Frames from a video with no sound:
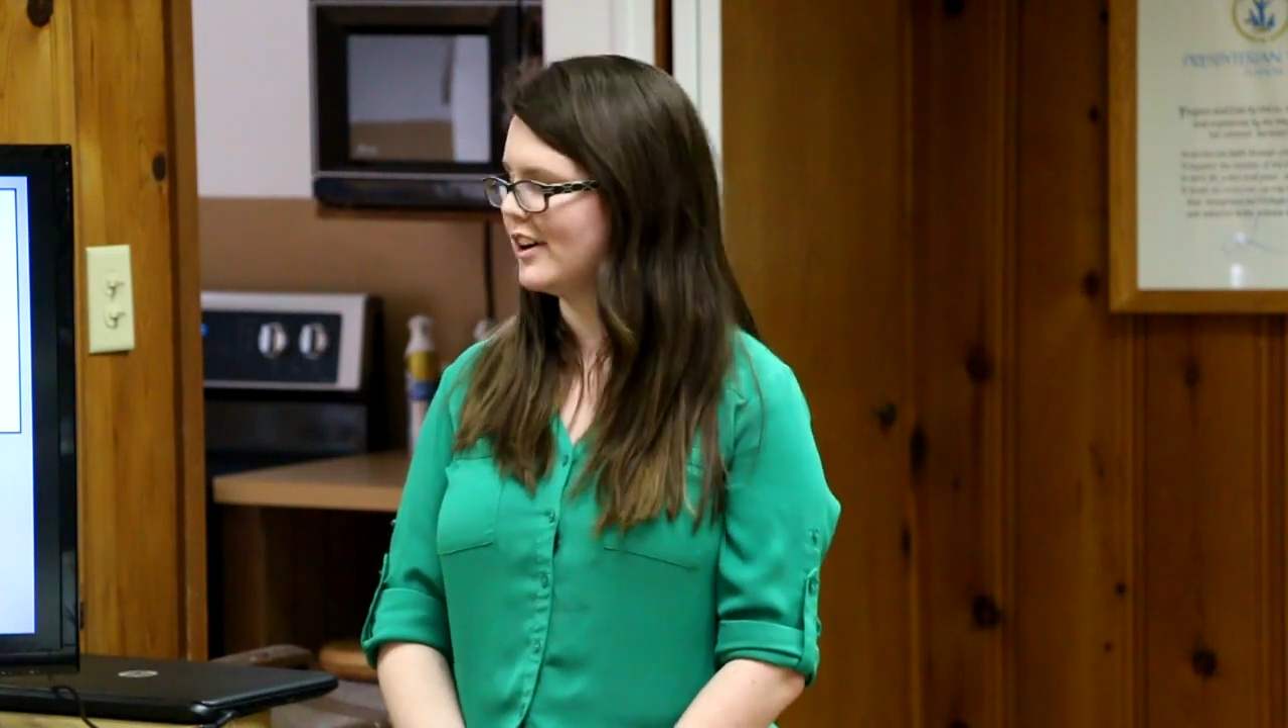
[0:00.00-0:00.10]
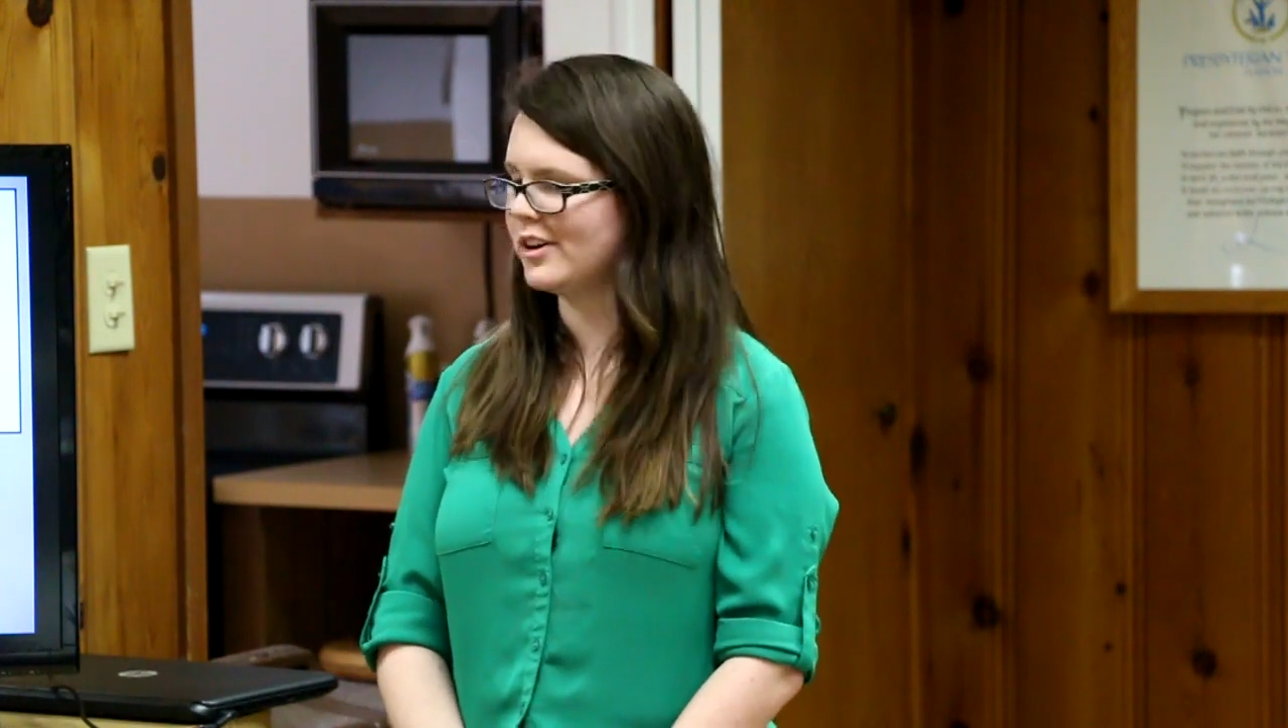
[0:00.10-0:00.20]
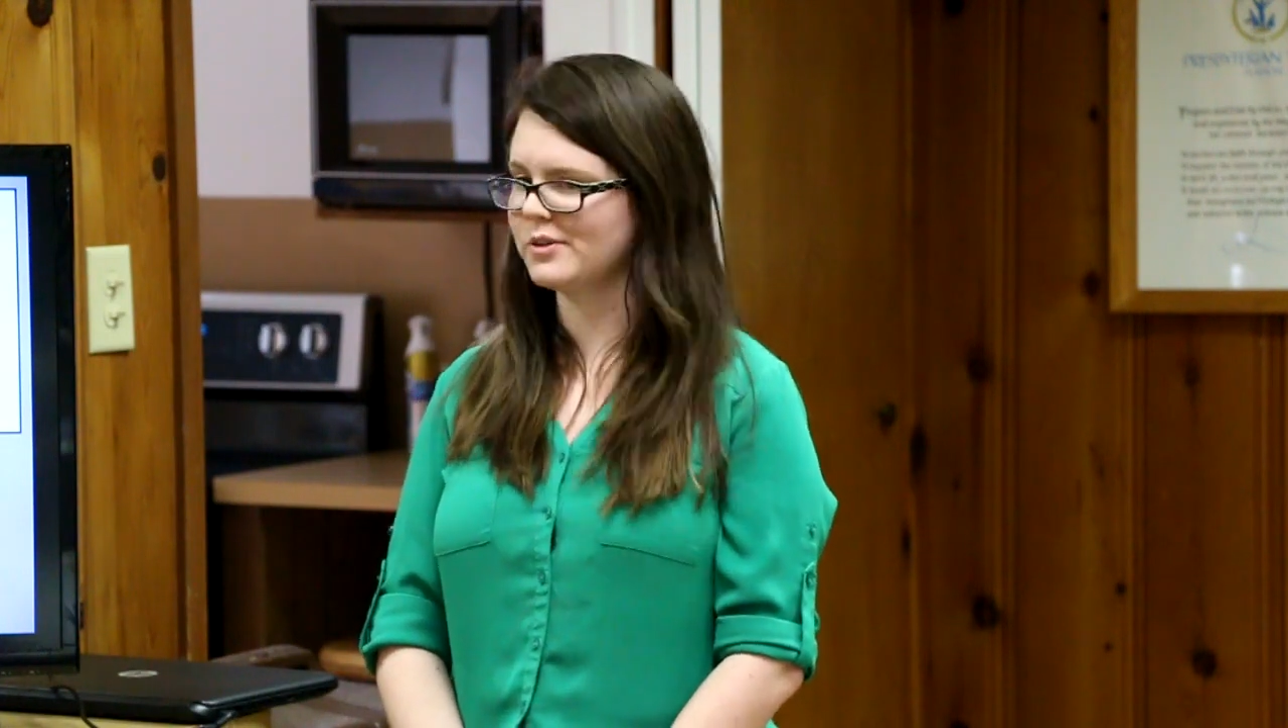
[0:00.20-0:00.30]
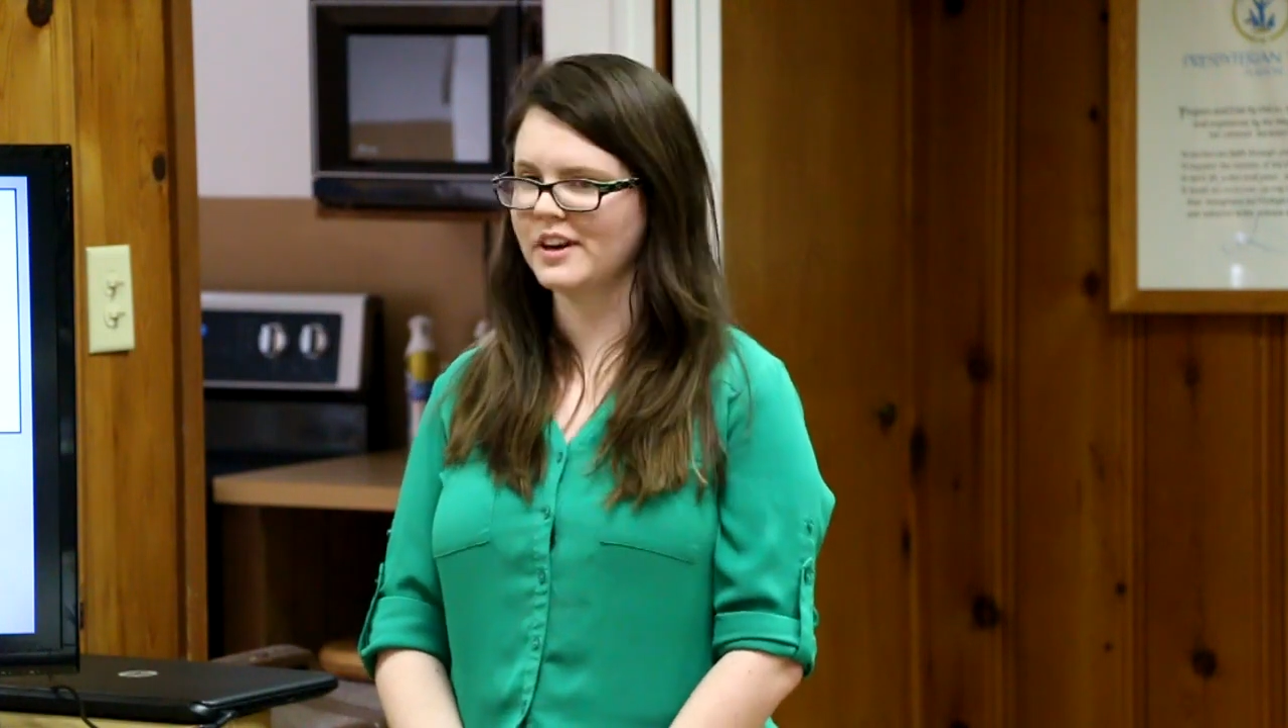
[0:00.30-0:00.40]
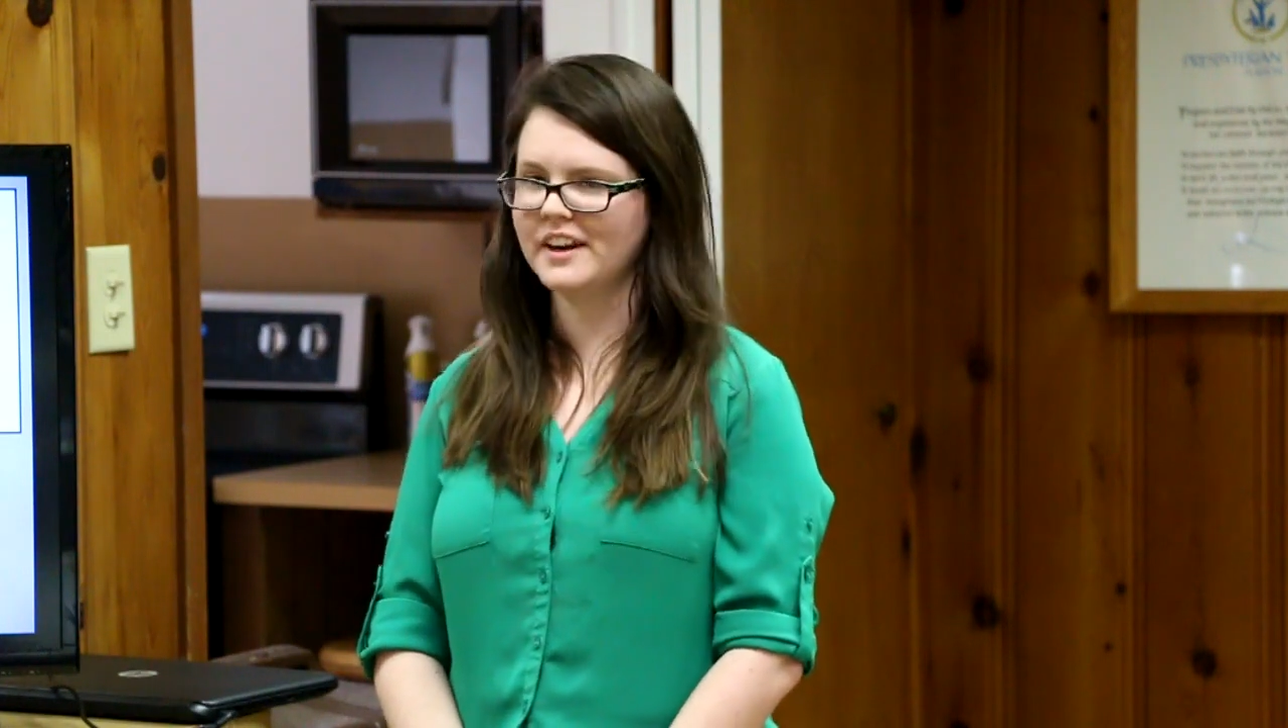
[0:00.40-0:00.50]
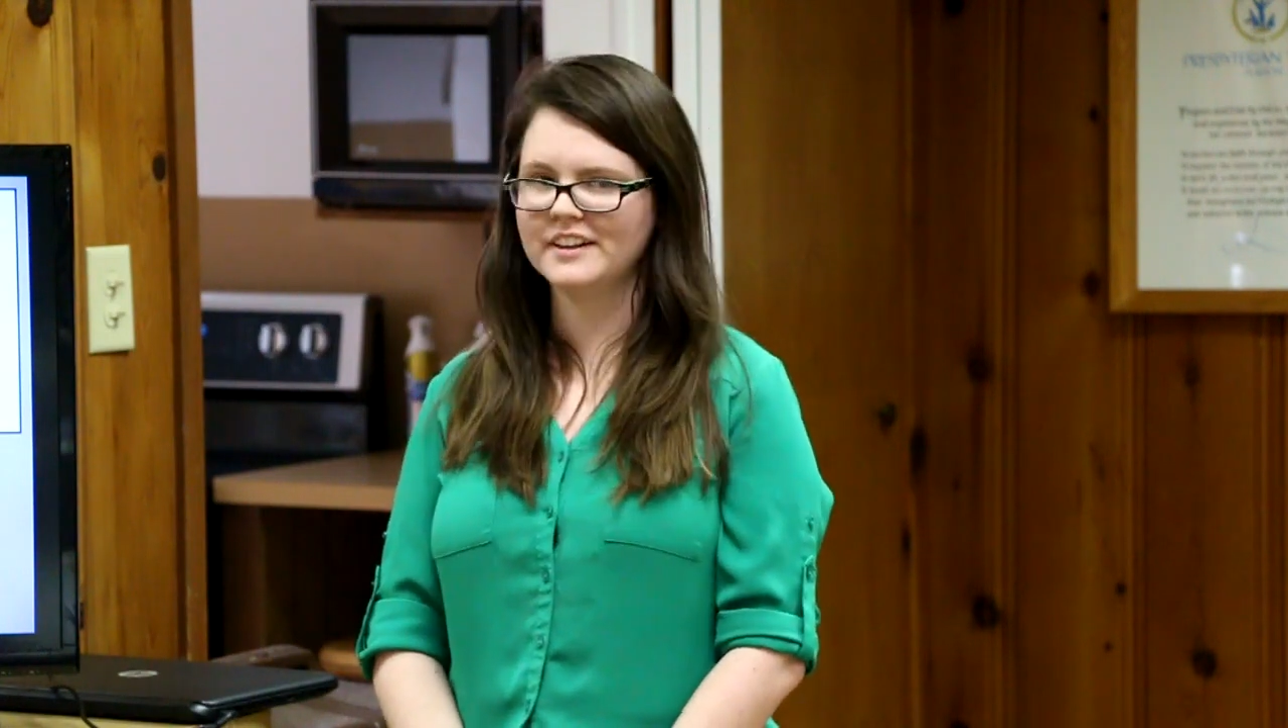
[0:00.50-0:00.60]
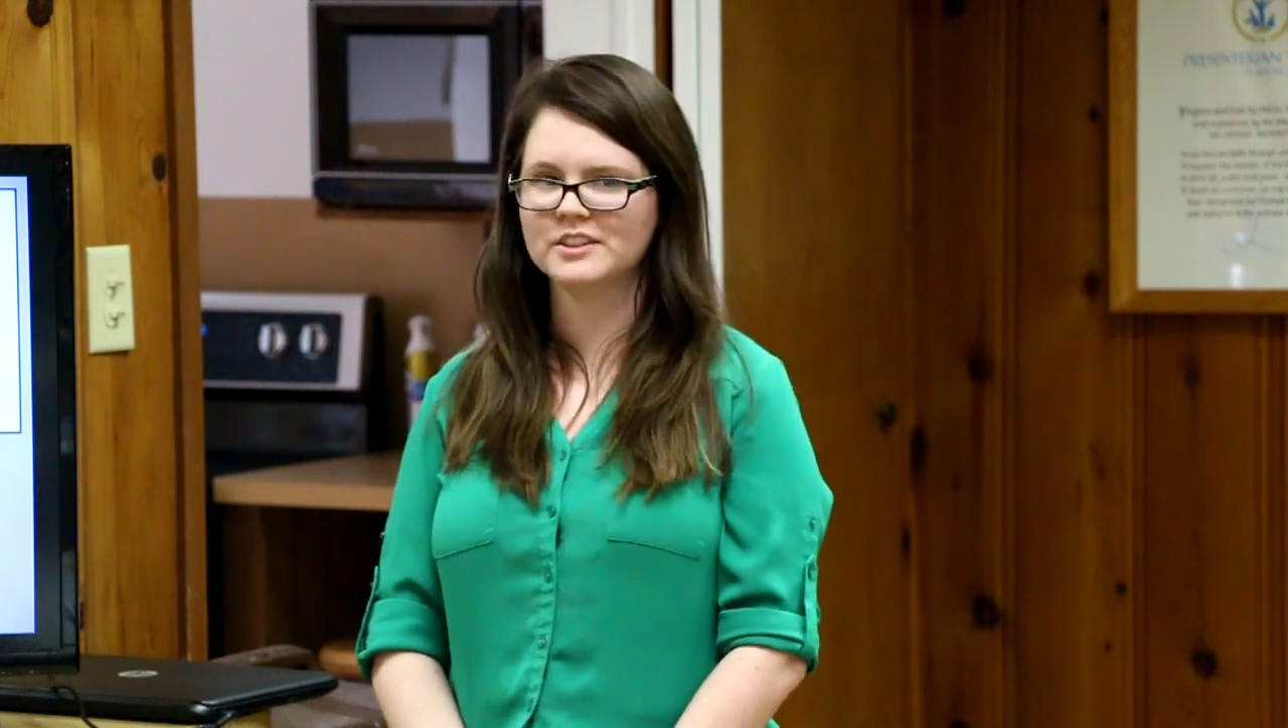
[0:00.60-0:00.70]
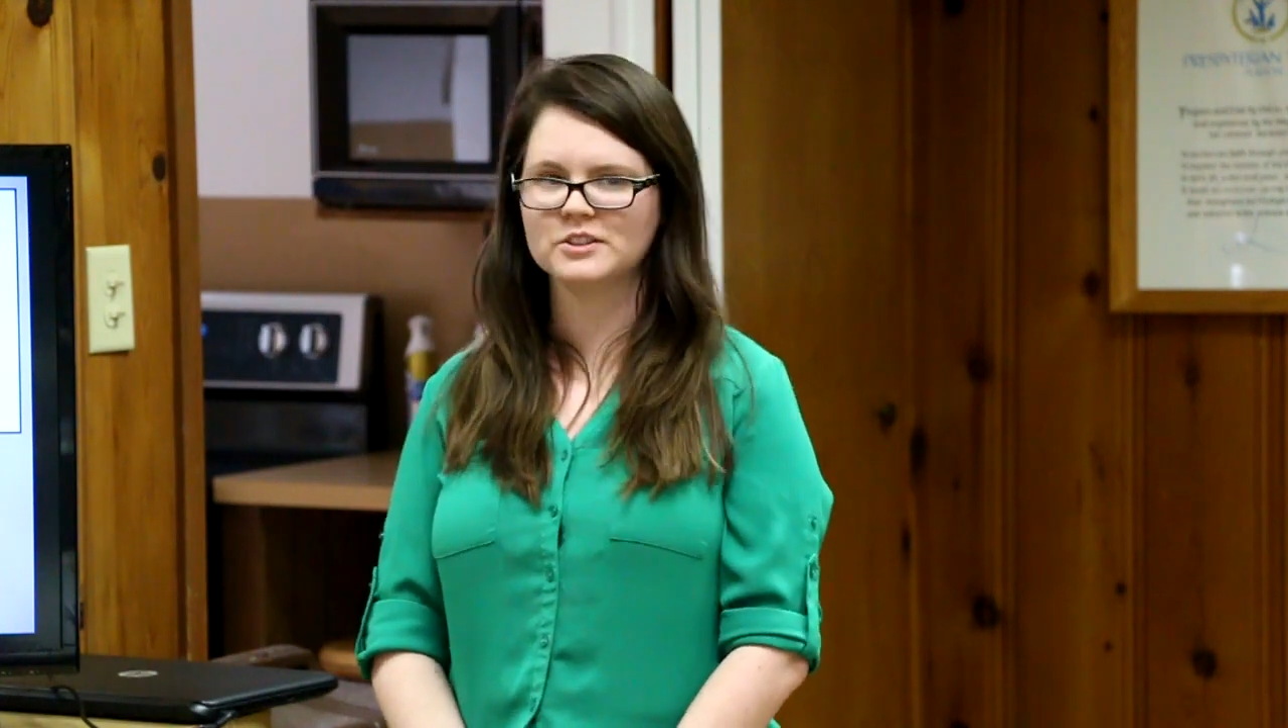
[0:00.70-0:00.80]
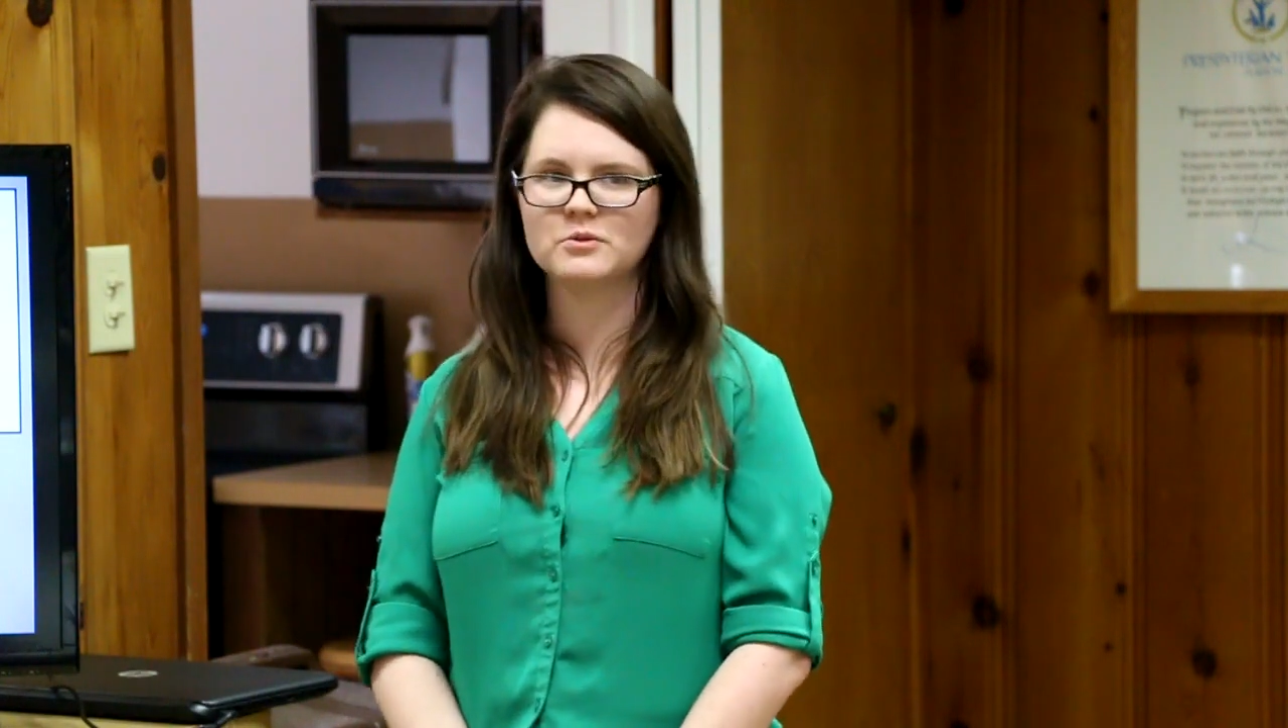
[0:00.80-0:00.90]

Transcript: All right,